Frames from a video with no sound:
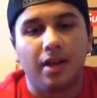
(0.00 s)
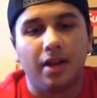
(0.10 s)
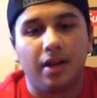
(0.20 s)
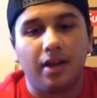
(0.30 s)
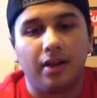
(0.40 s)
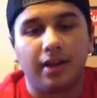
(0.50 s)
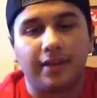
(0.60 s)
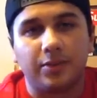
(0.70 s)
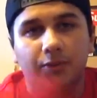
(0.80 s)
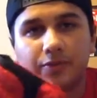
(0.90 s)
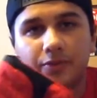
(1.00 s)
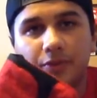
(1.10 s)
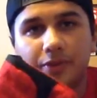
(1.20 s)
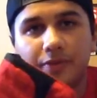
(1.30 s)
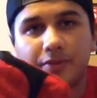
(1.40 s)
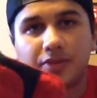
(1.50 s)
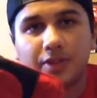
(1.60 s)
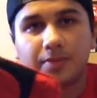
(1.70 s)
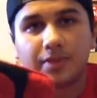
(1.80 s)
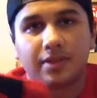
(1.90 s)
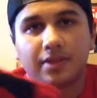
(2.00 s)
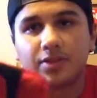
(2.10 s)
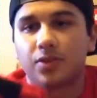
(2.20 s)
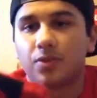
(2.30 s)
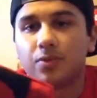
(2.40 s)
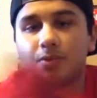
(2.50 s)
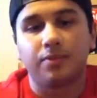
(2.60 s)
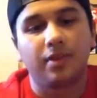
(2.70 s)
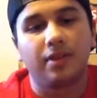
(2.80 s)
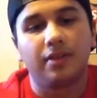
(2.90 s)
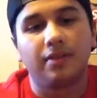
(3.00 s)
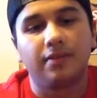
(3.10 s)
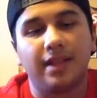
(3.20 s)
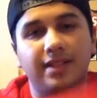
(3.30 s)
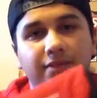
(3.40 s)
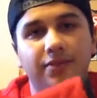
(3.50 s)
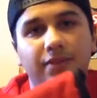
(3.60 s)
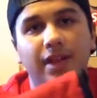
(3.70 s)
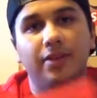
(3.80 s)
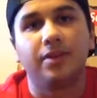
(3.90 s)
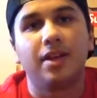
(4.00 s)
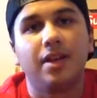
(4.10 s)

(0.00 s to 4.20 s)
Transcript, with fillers: Uh, I got this one for 45 shipped, so that's it for now.